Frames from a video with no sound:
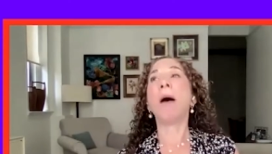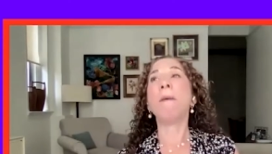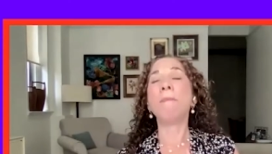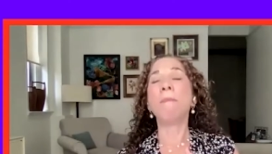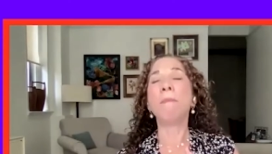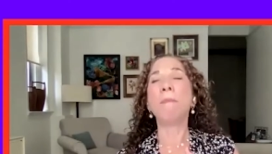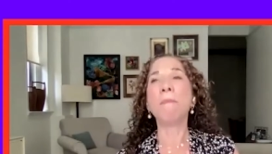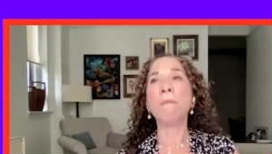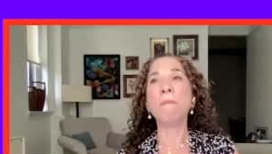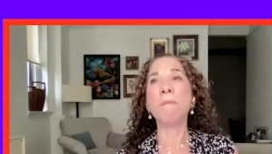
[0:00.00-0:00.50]
uh,
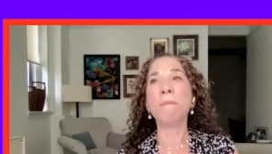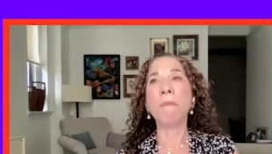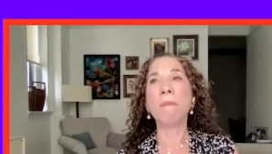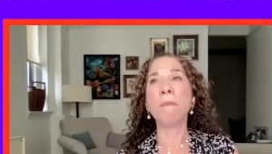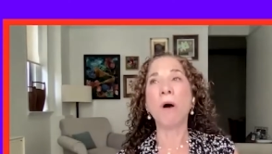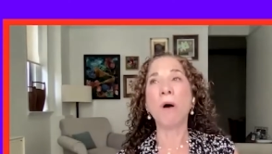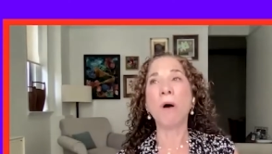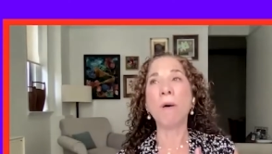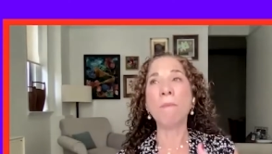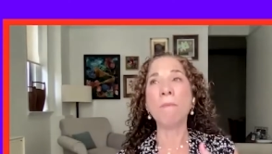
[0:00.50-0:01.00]

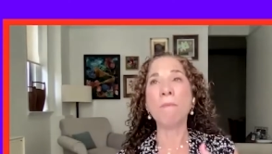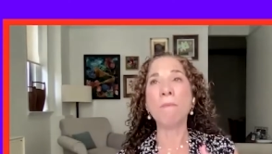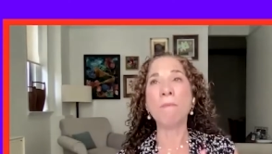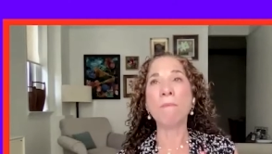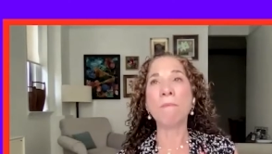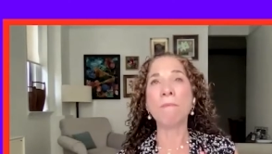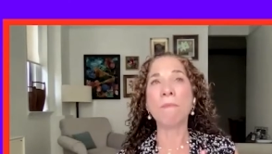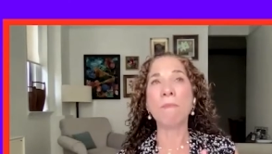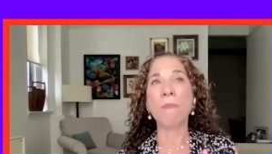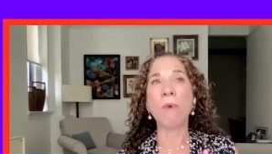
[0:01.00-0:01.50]

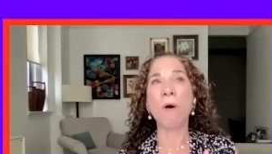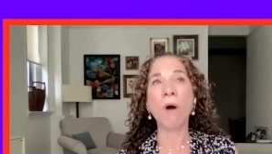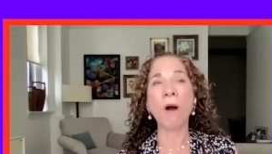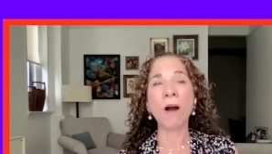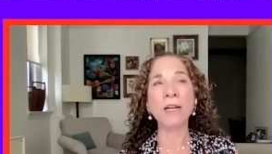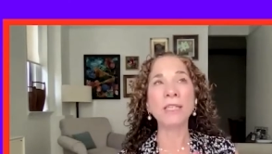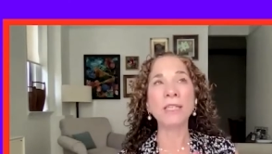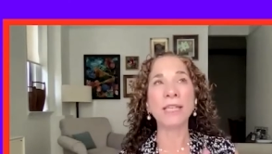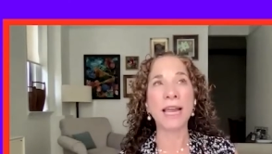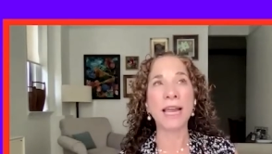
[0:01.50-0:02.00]

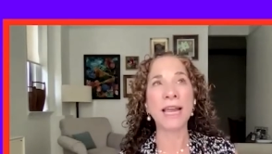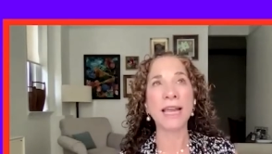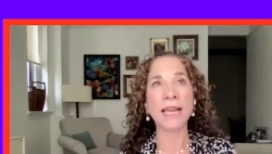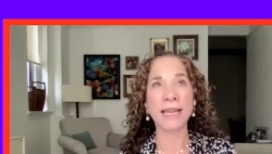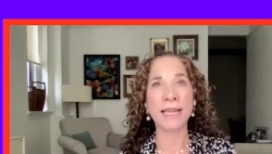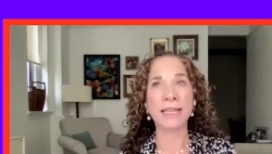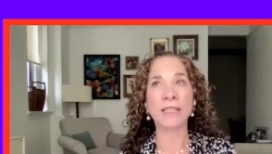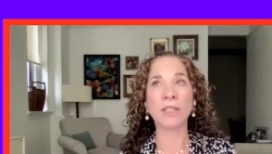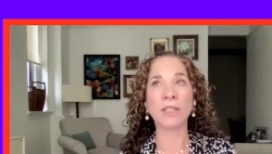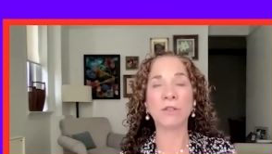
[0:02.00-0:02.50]
our
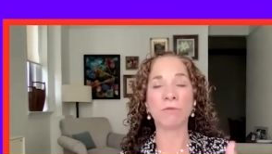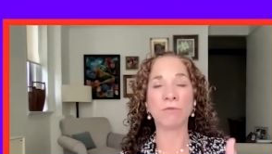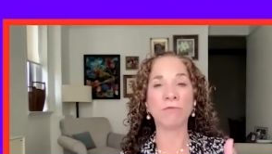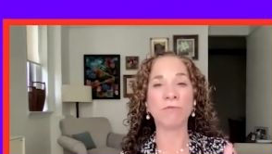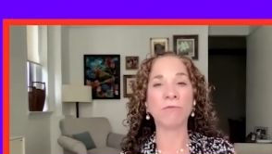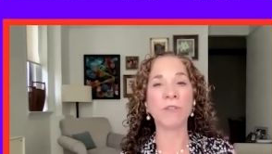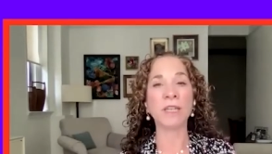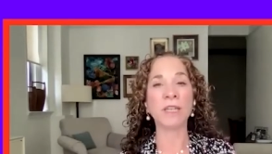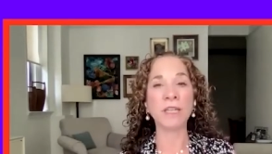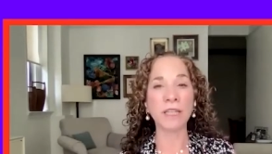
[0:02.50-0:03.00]
take is to
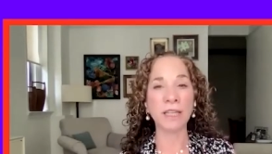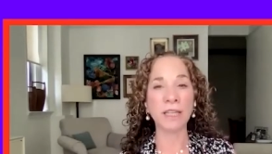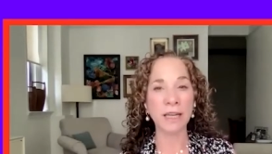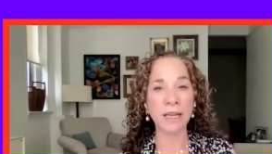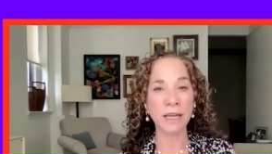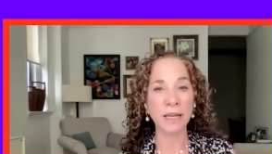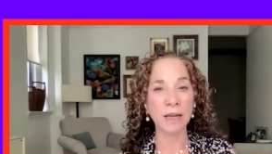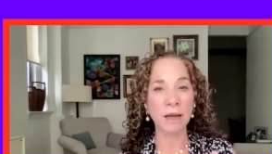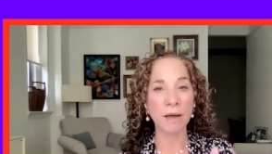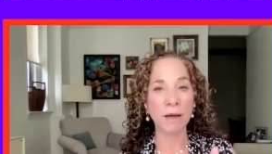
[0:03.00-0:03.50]

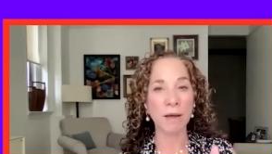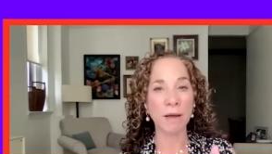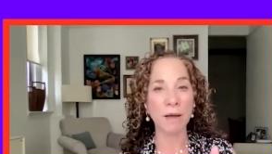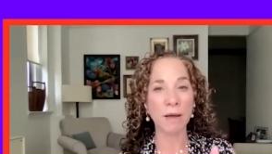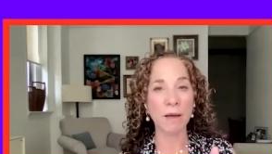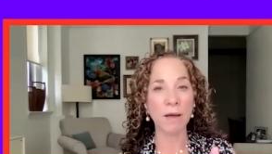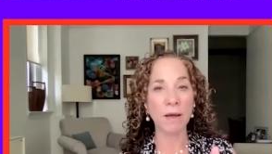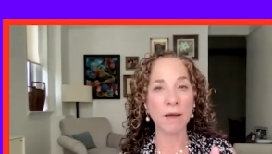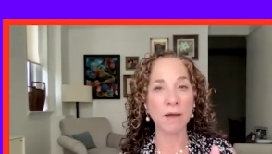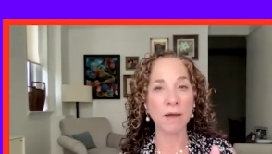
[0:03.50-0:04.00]
really
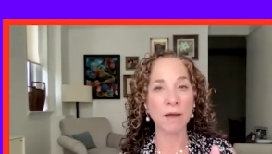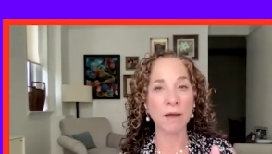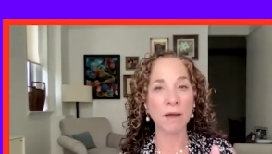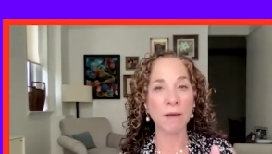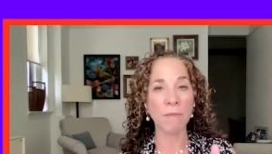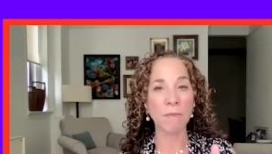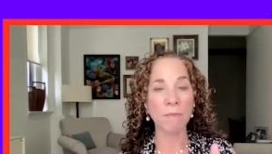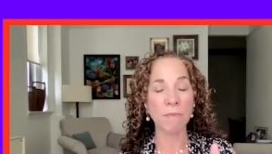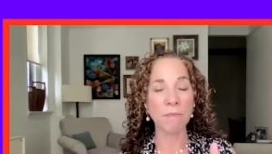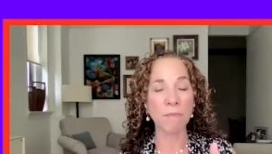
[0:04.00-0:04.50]

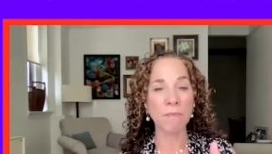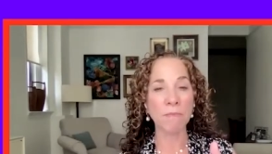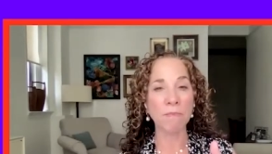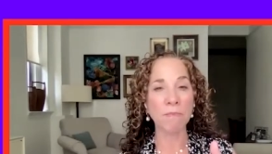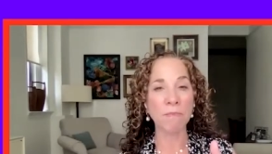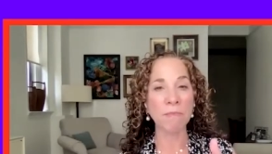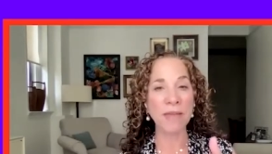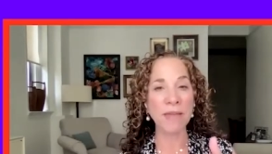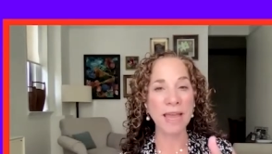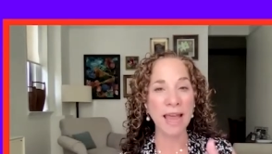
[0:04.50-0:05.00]

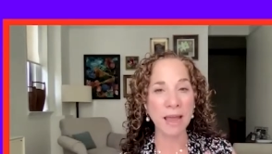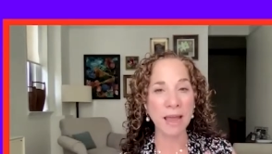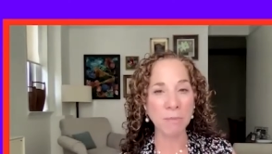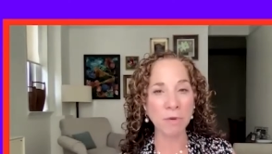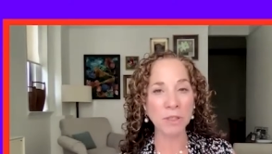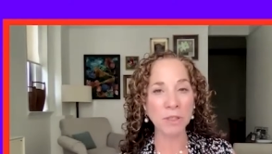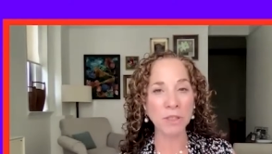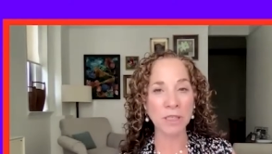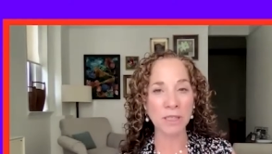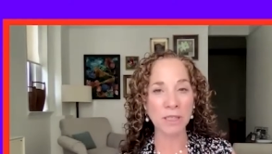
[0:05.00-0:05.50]
be
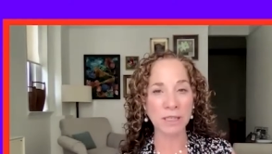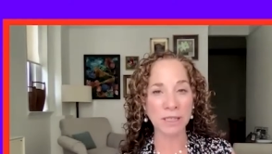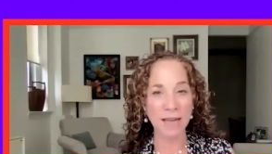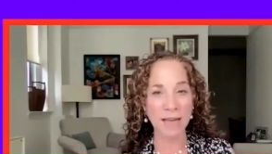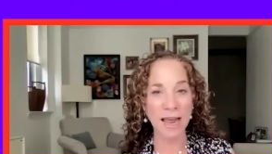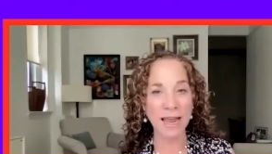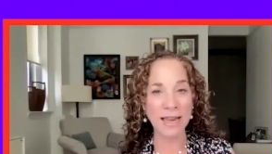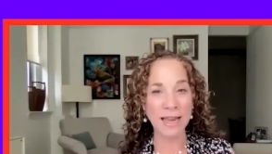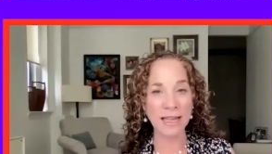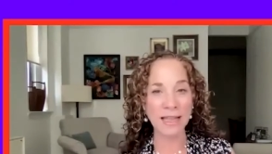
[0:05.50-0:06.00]
able to
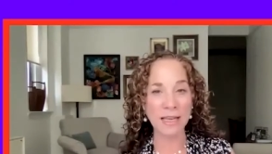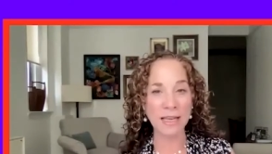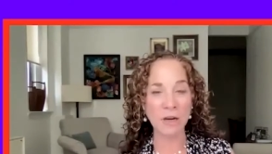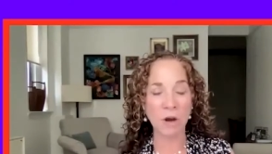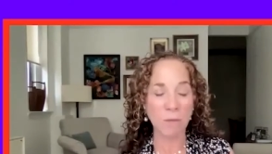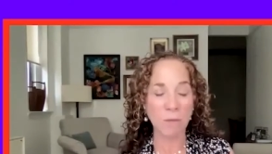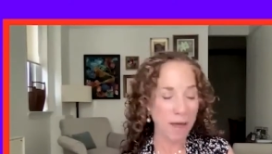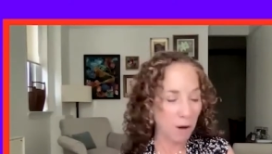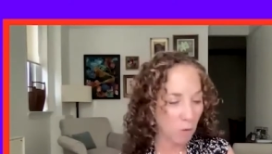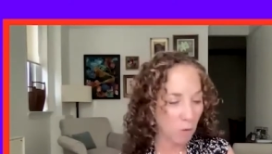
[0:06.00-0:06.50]
say the,
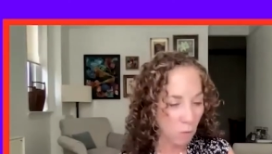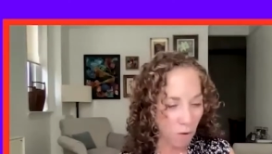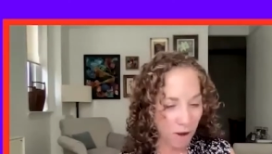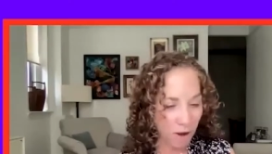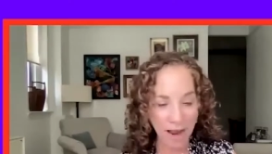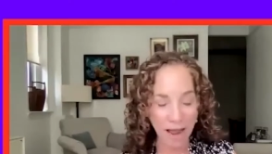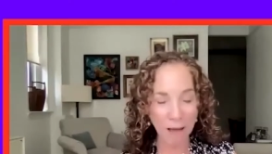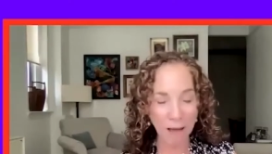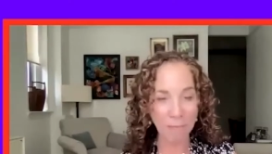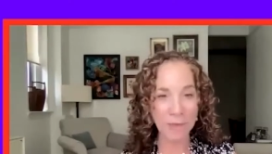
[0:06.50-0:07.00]
no matter
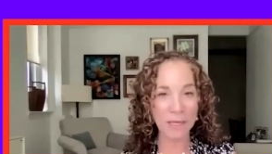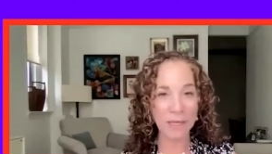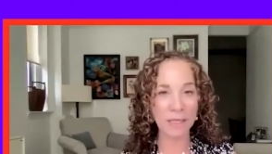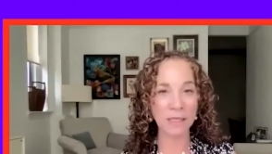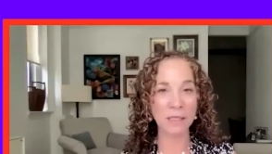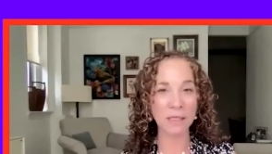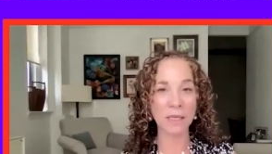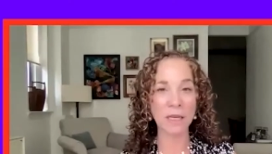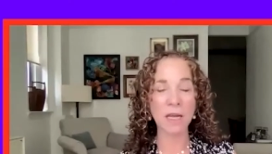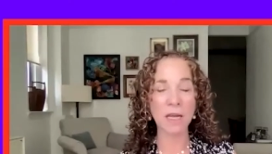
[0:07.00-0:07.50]
what
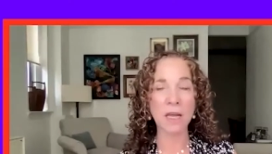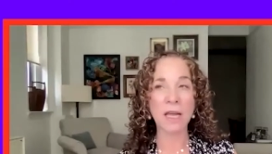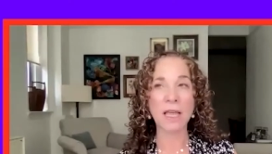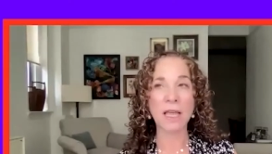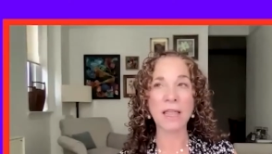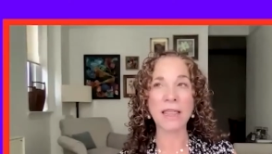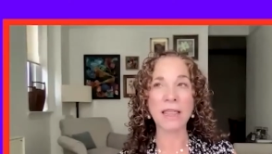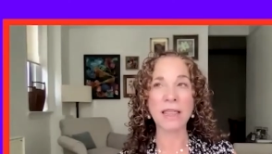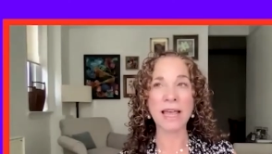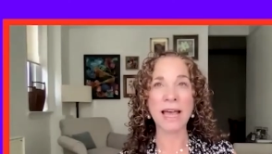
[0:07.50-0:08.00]
happens
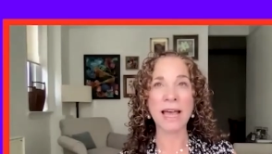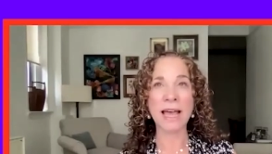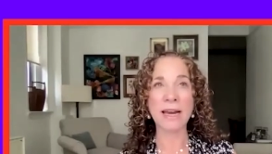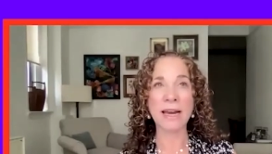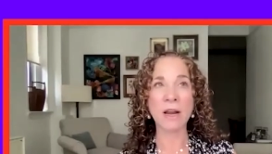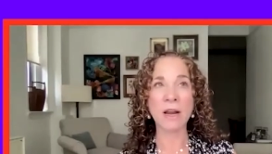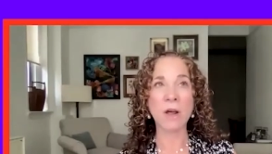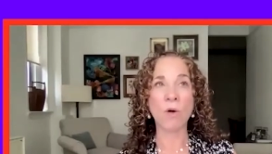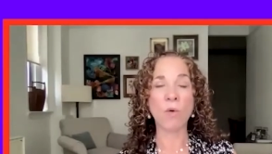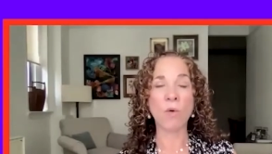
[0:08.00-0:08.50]

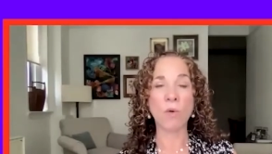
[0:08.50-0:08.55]
that